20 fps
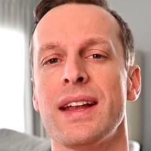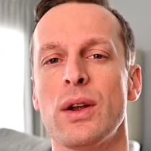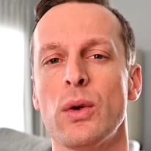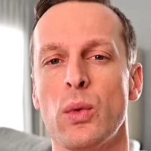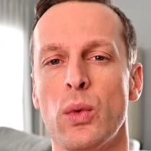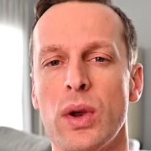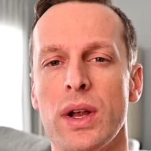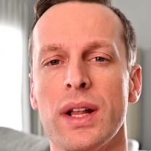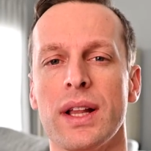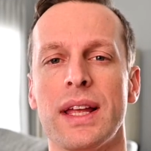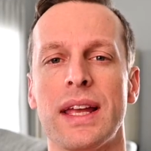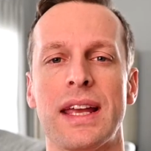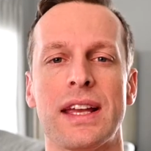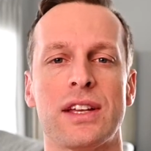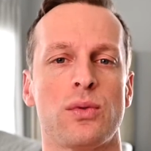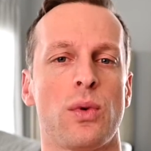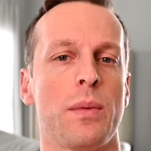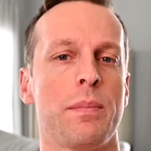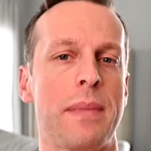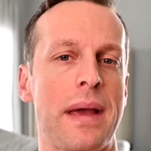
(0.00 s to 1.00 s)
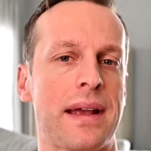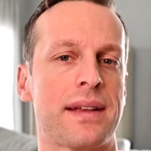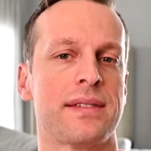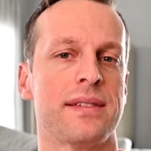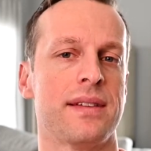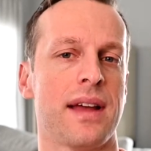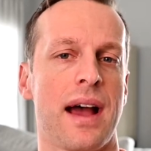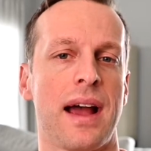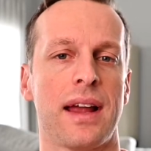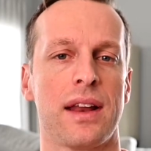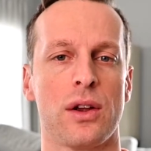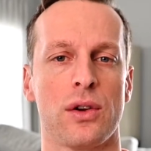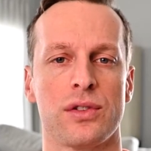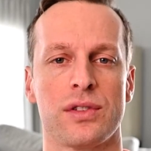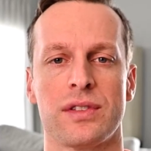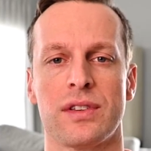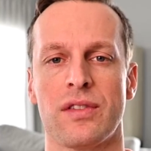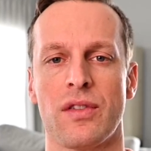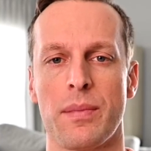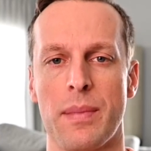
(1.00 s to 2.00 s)
really is what makes the
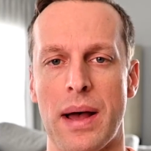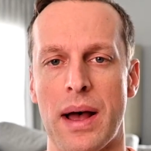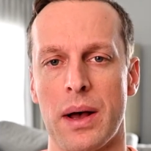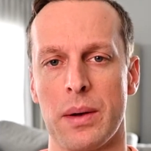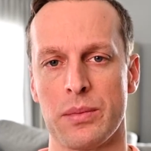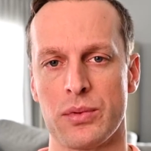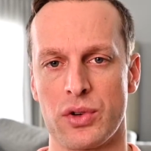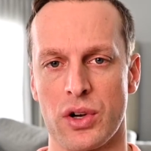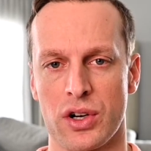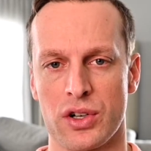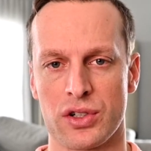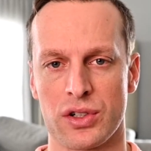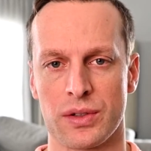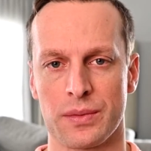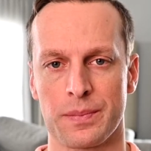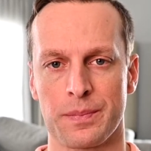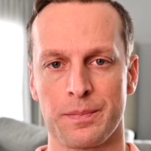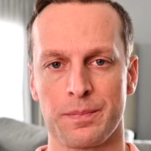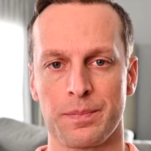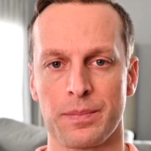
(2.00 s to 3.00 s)
diagnosis of a bowel obstruction.